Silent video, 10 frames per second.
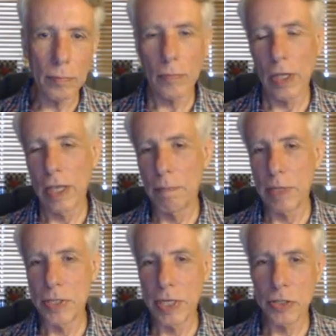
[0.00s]
um, uh,
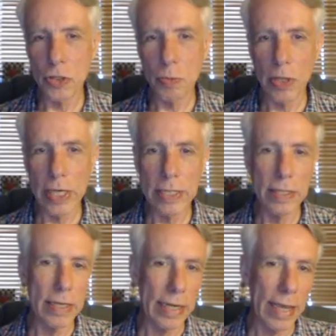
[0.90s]
b6 is played,
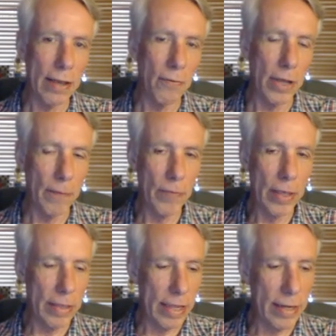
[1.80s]
and now uh,
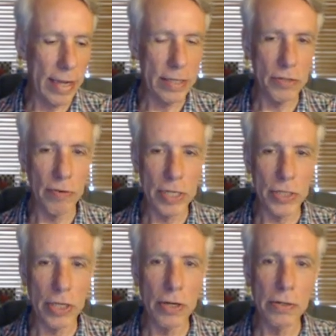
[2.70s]
that knight is very
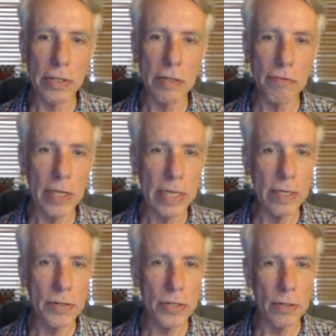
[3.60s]
securely
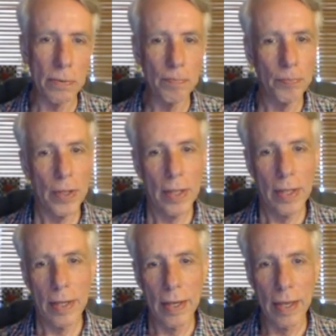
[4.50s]
defended, so
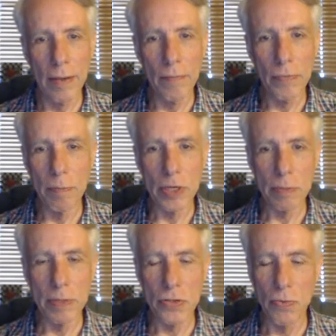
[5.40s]
um, the
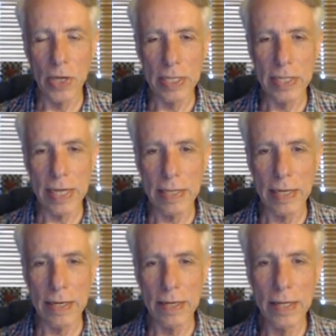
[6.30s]
bishop doesn't want to take
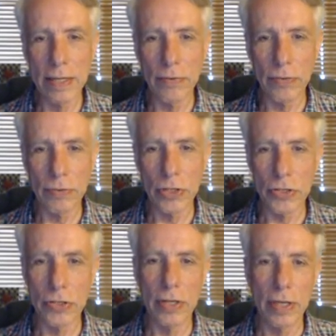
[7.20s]
there.
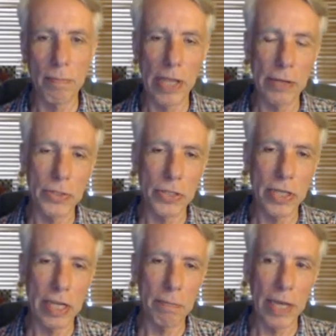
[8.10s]
Just uh, black will just
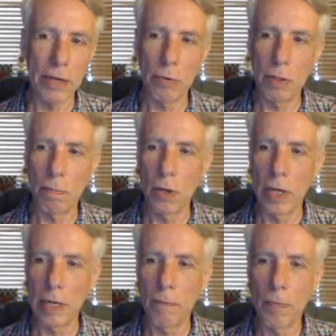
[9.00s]
take back with a
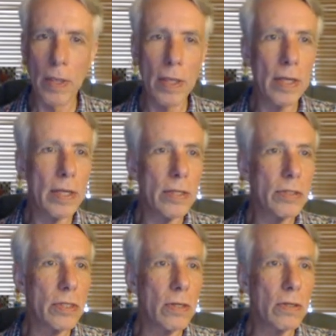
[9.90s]
pawn.
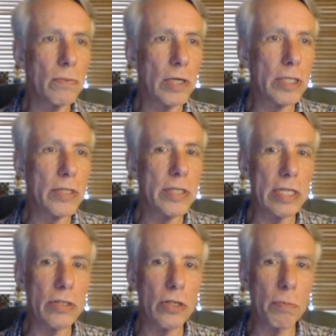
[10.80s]
So rook to
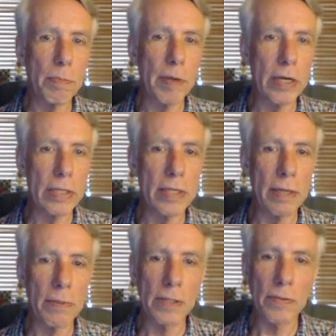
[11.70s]
c2, preparing to
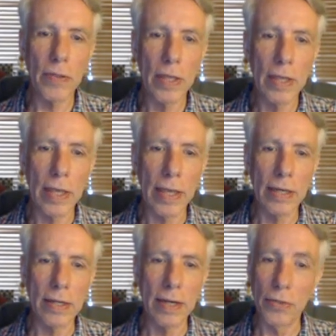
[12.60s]
double,
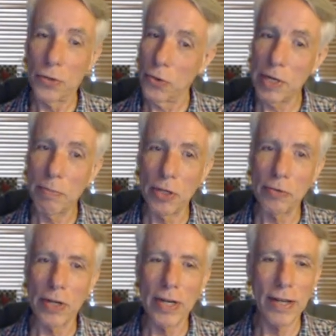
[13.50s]
and another queen
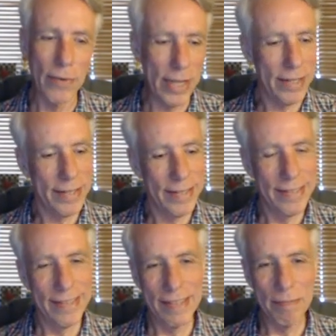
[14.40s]
maneuver. Well,
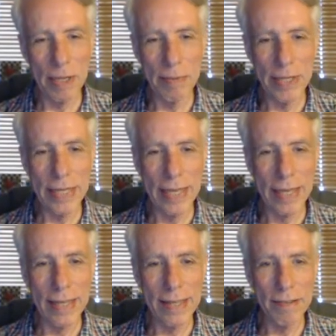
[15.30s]
maybe
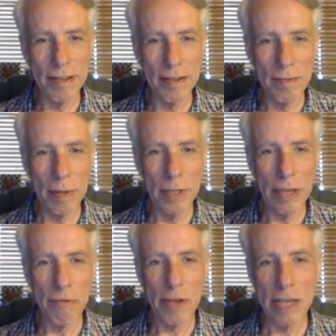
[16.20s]
uh, maybe
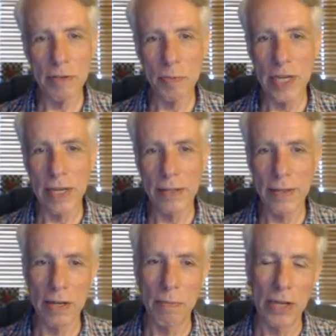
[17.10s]
f5 is being
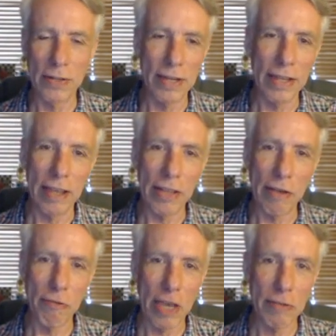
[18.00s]
thought about. Uh,
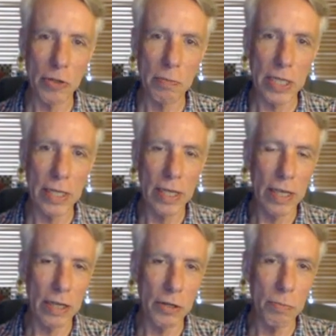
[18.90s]
f5 could be
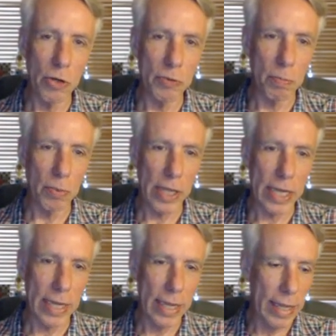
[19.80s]
a good move to
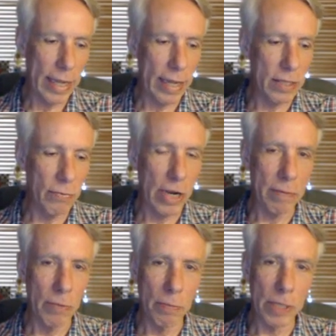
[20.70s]
play at the right
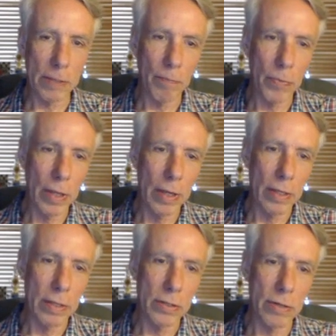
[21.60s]
moment.
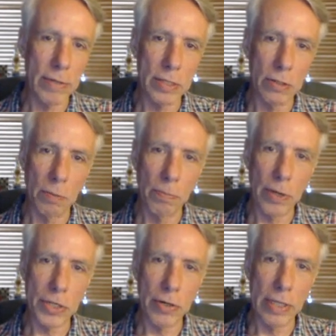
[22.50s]
There's always a little
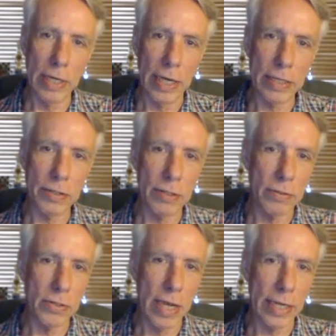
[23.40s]
pressure on the knight, so
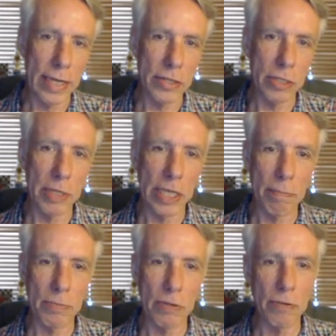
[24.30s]
this knight has to be
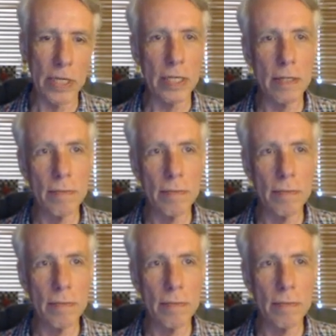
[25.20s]
kept defended.